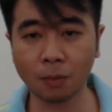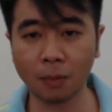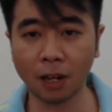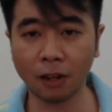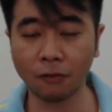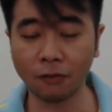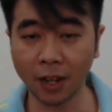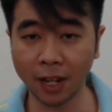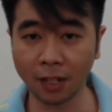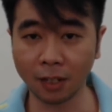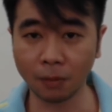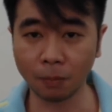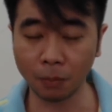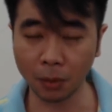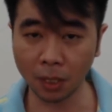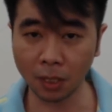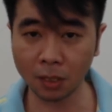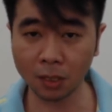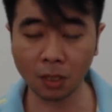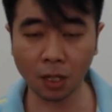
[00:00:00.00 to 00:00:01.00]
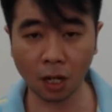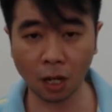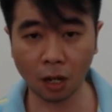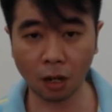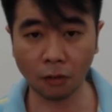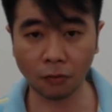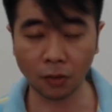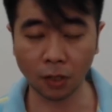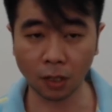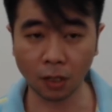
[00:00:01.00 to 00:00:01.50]
my final piece
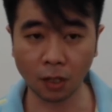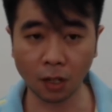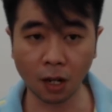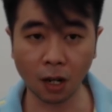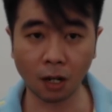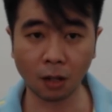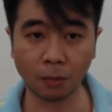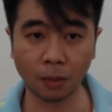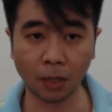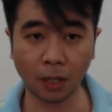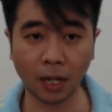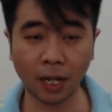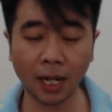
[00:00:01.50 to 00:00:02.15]
of the armor.